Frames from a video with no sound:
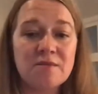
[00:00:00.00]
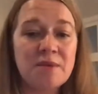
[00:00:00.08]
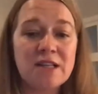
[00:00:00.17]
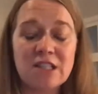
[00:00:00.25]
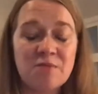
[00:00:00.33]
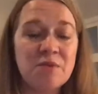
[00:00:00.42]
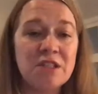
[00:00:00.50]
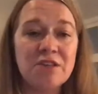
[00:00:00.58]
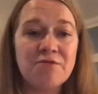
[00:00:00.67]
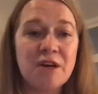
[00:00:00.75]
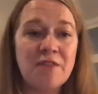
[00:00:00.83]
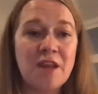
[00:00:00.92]
because I'm really
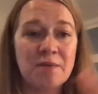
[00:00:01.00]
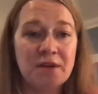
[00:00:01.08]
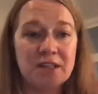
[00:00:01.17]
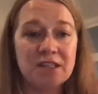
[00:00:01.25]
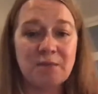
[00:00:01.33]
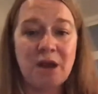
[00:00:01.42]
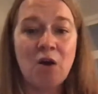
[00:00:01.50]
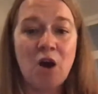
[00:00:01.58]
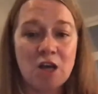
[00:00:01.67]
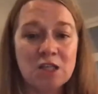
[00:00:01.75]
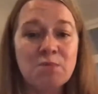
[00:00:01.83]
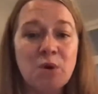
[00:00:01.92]
afraid that I'm going to somehow
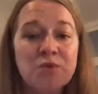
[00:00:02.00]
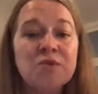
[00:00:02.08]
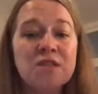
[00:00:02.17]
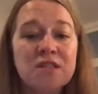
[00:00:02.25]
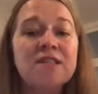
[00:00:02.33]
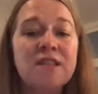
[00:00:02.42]
osmosisly